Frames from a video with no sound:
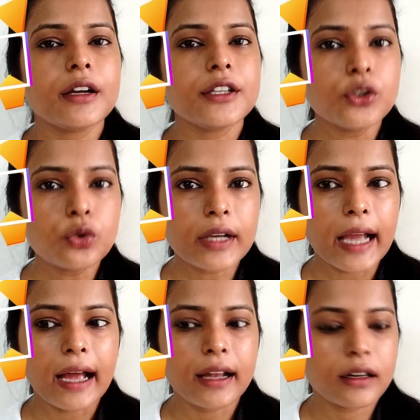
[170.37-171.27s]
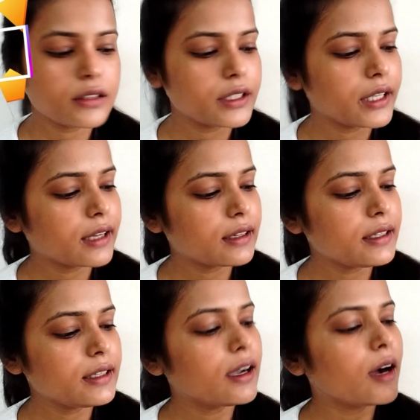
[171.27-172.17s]
you can
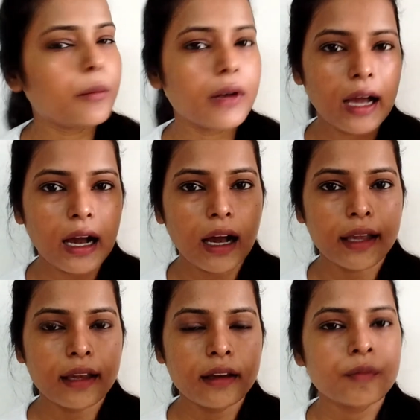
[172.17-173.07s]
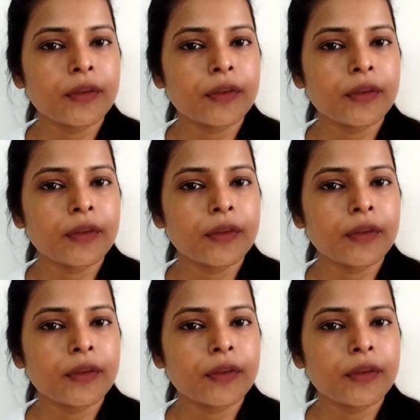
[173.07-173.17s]
directly apply